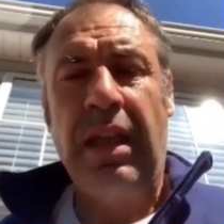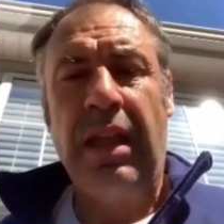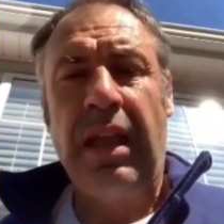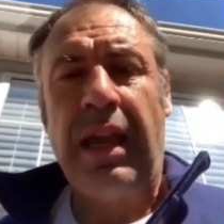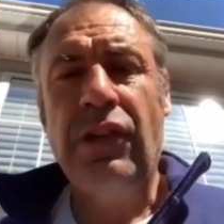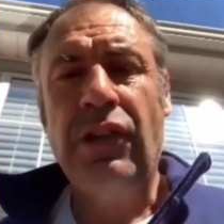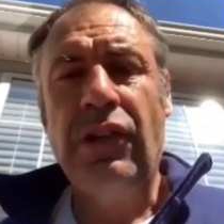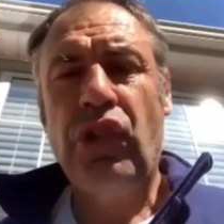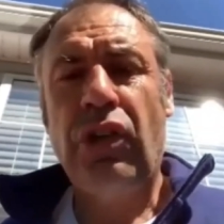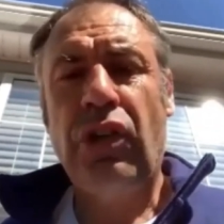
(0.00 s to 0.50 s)

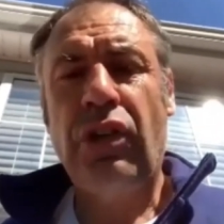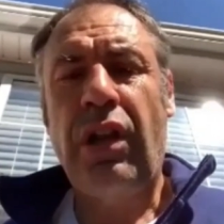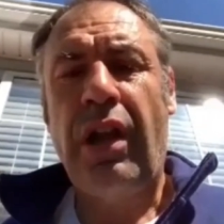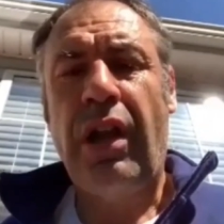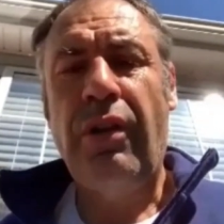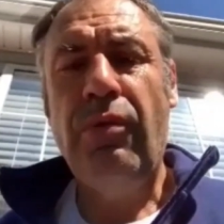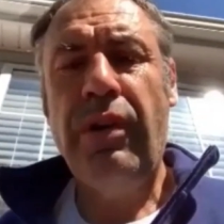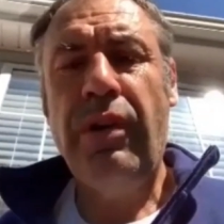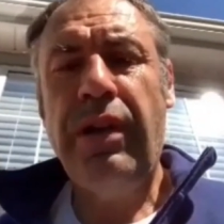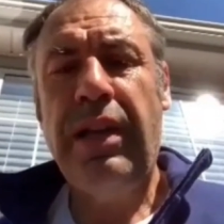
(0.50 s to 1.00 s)
And John, I
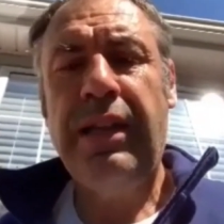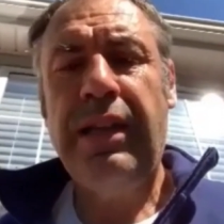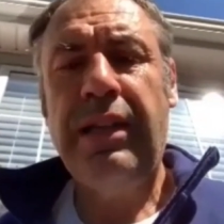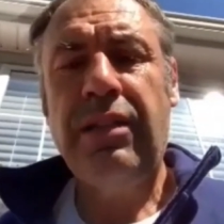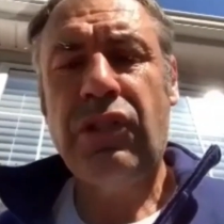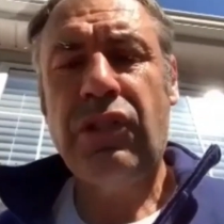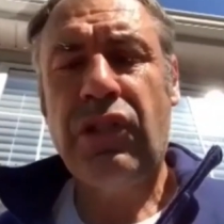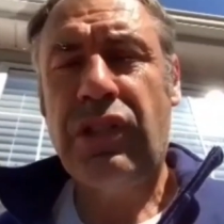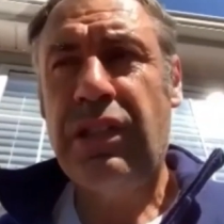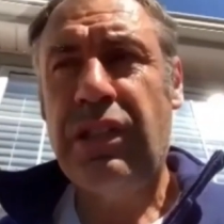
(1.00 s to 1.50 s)
really
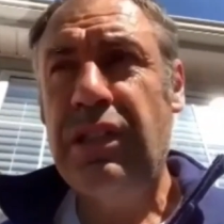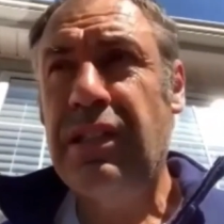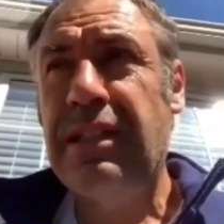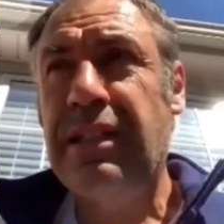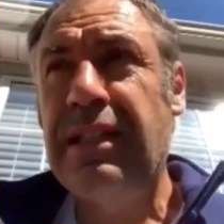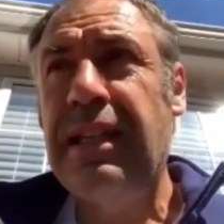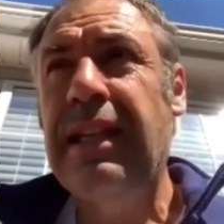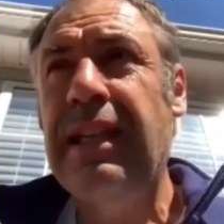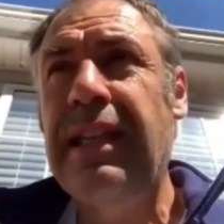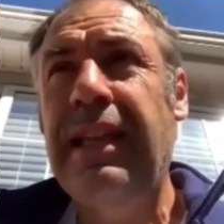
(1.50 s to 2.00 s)

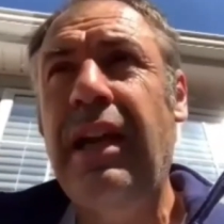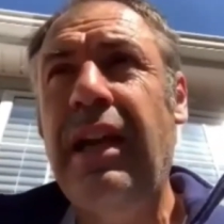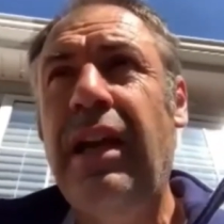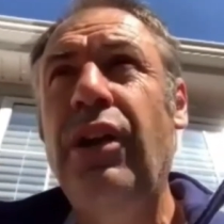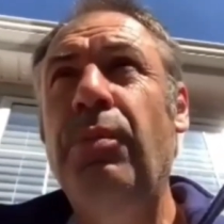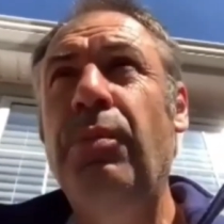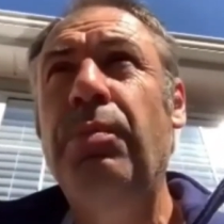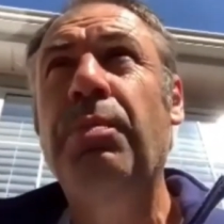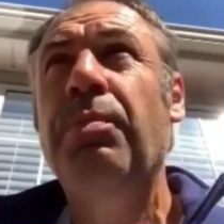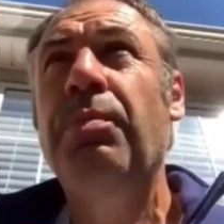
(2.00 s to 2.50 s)
sincerely
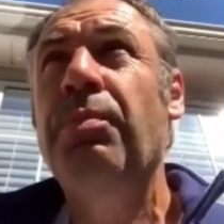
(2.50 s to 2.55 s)
hope